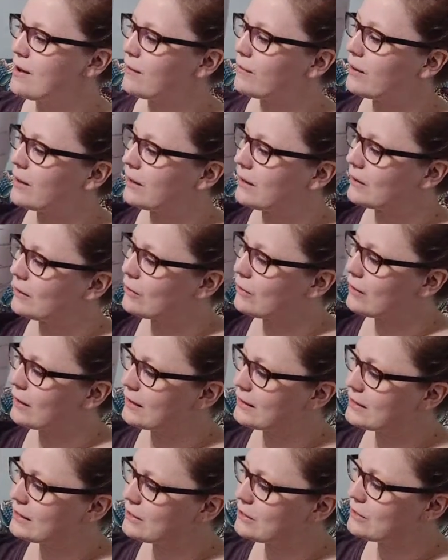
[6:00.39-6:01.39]
What you're
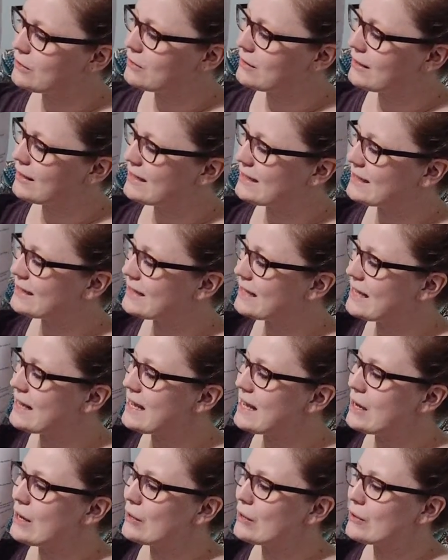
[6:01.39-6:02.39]
going to do is
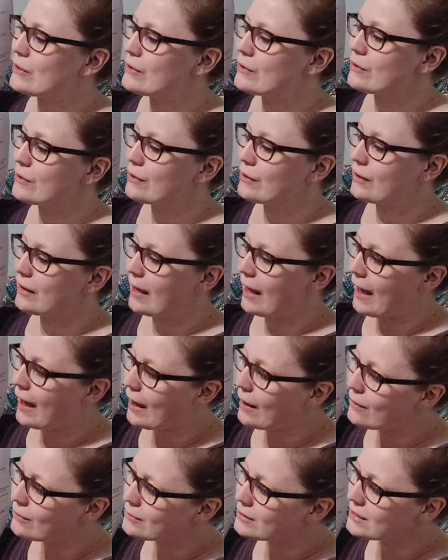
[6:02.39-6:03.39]

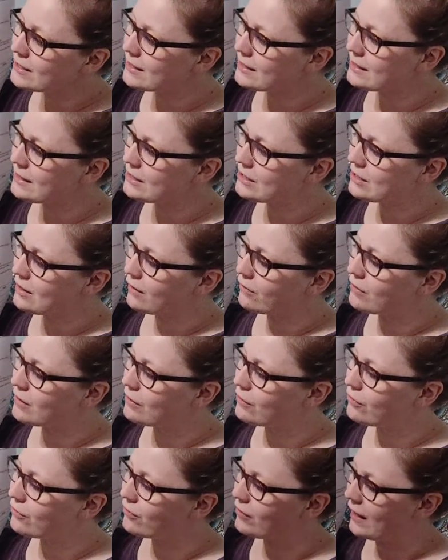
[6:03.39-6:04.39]
count each of
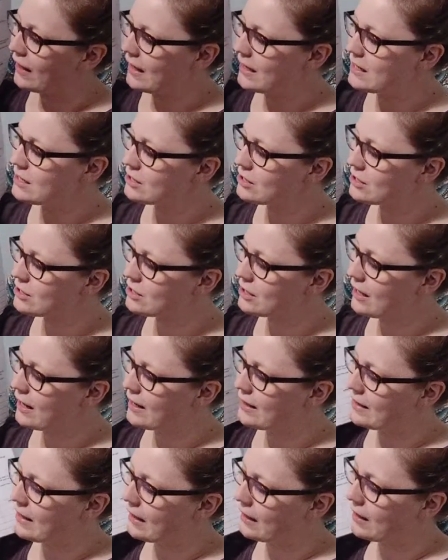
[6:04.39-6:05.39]
the fish
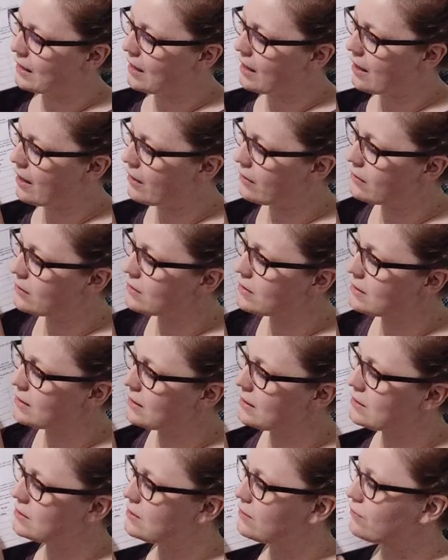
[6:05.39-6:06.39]
and then color
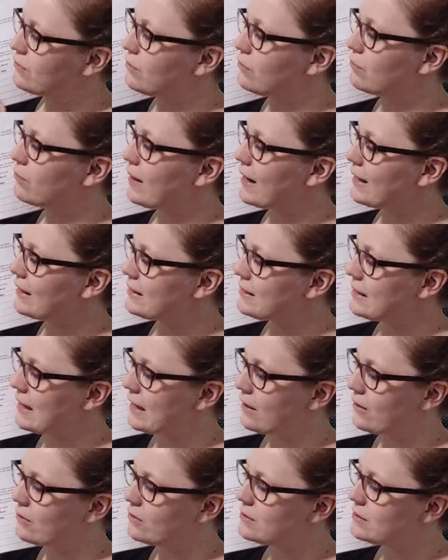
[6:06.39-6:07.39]
each of the
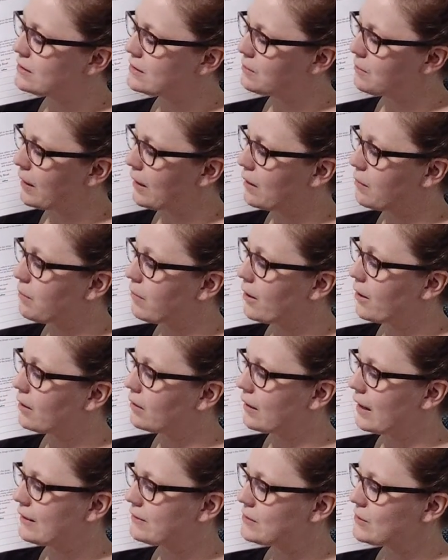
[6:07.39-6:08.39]
rectangles to make a bar
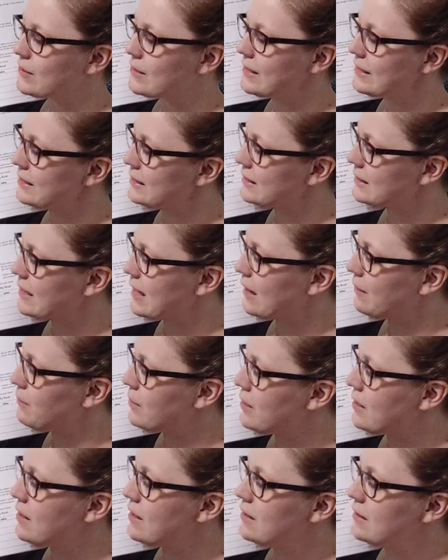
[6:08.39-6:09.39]
graph. So this time
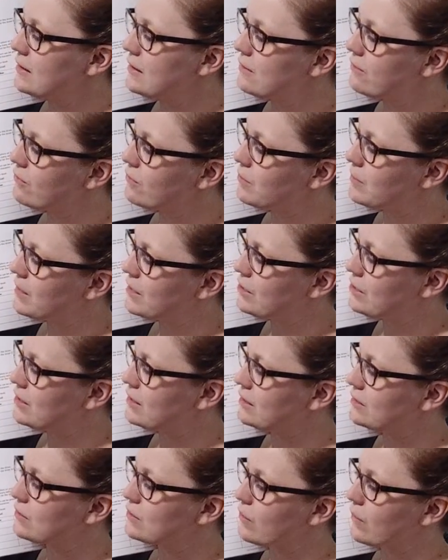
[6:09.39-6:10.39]
the
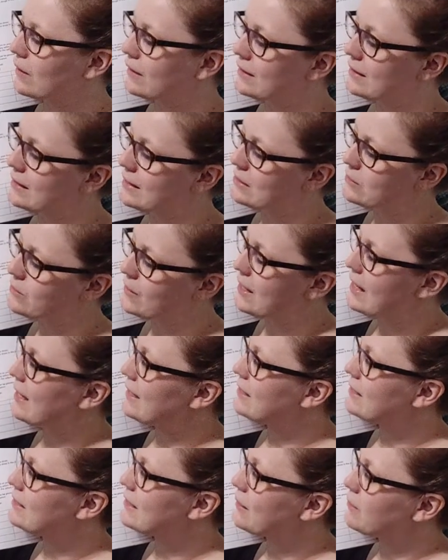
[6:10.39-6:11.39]
information is going this way.
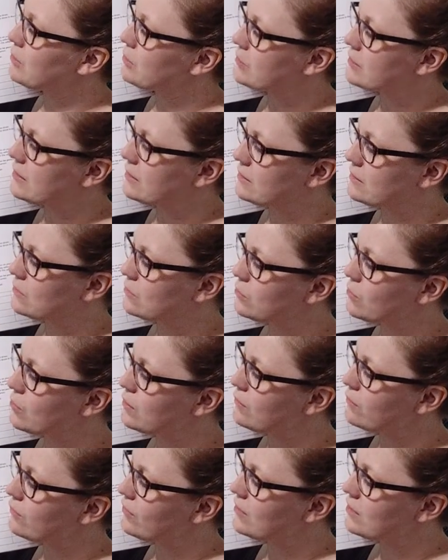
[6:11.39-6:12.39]
Anytime you see a
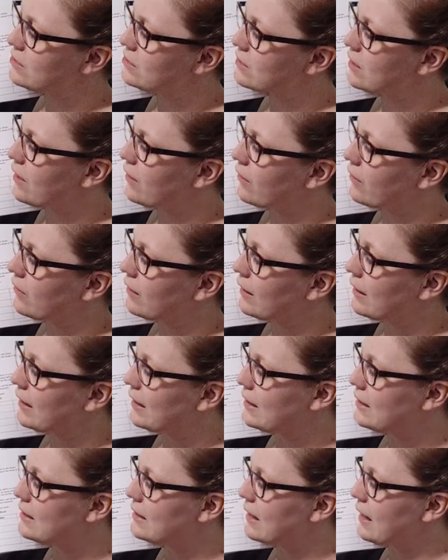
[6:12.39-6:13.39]
swordfish, color
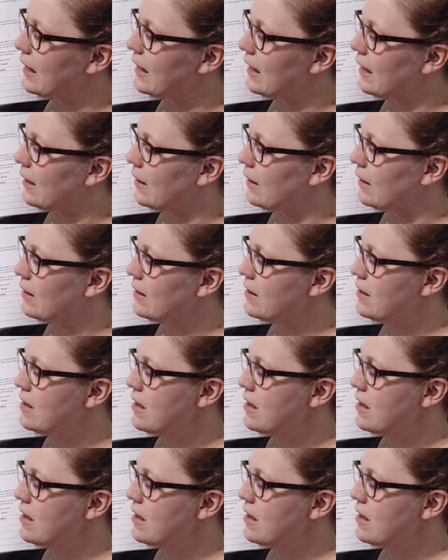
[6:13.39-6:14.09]
in a